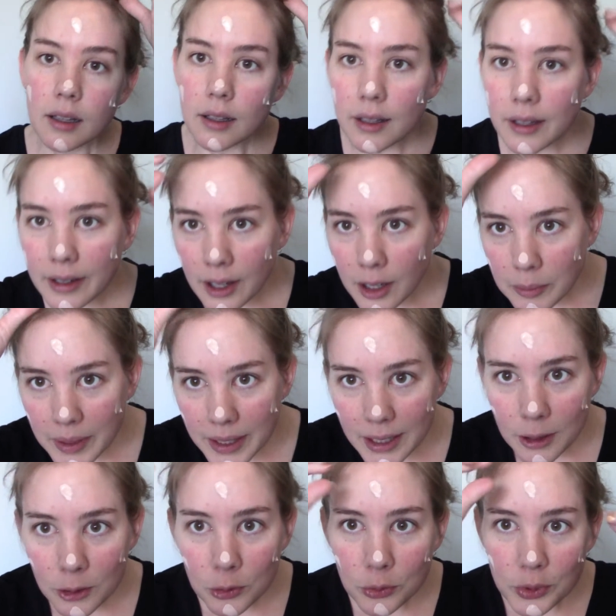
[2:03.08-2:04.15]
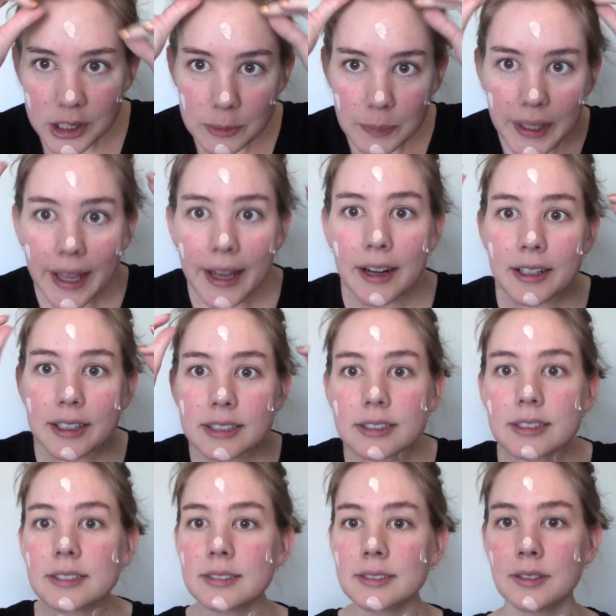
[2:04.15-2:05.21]
my little wispy hairs.
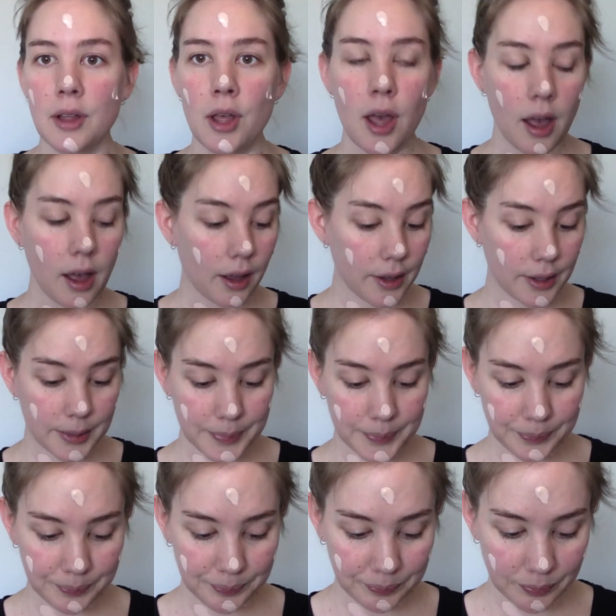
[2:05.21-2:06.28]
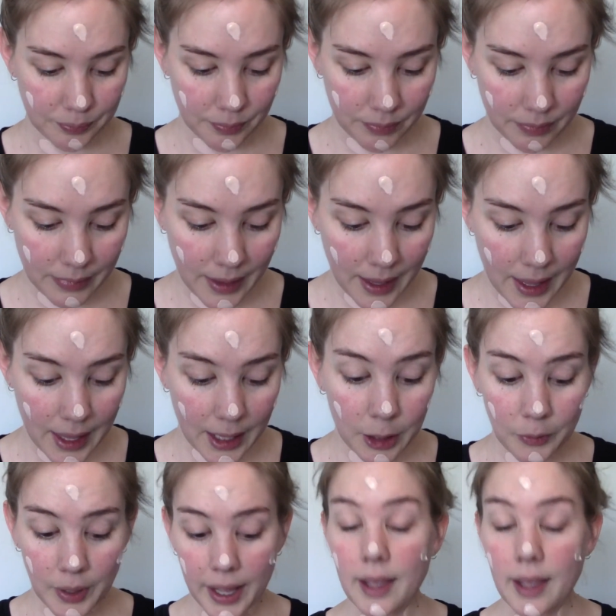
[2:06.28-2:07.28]
Anyway,